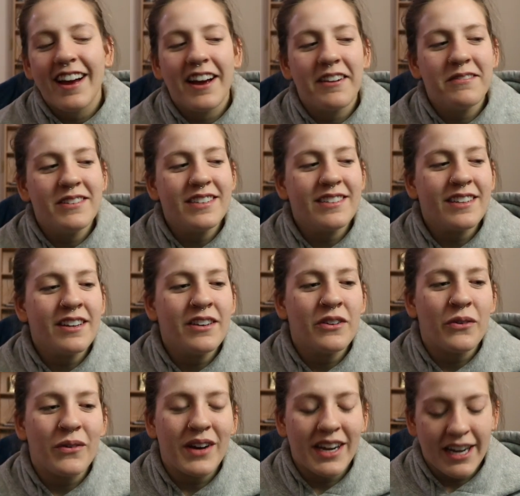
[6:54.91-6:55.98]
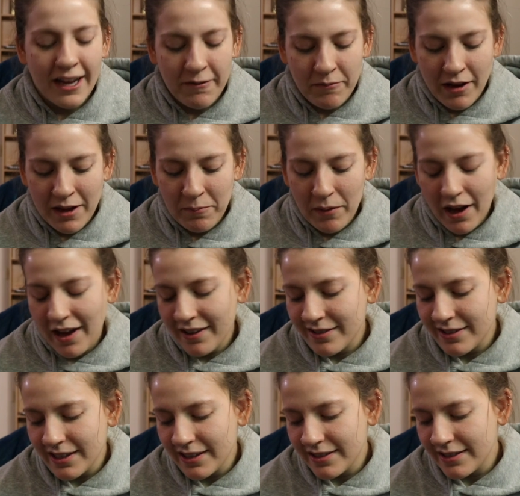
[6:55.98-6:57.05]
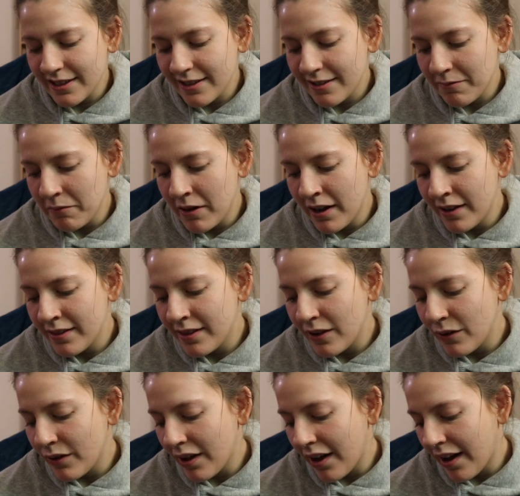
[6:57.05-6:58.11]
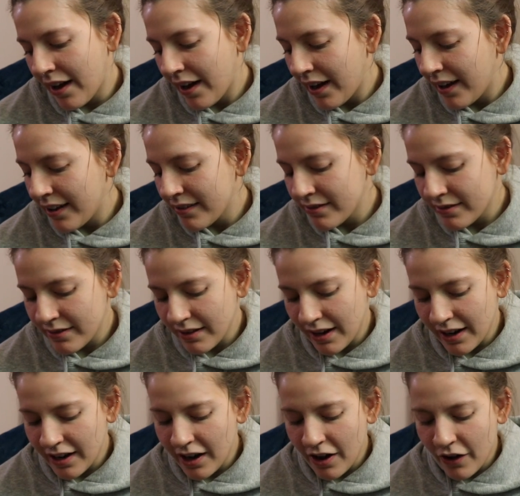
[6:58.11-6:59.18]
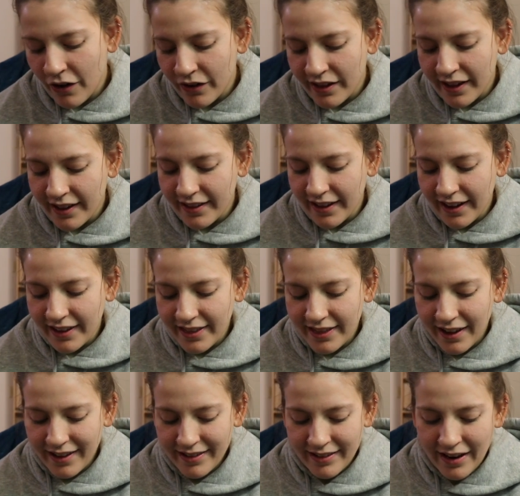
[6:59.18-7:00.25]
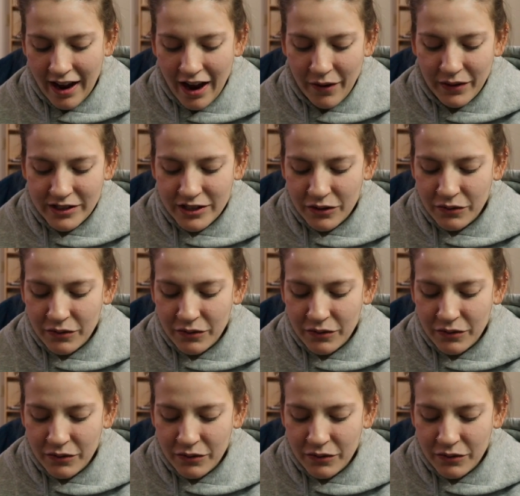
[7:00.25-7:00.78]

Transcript: I'm just annoyed at my boxes this month, you guys. I know that like that's not what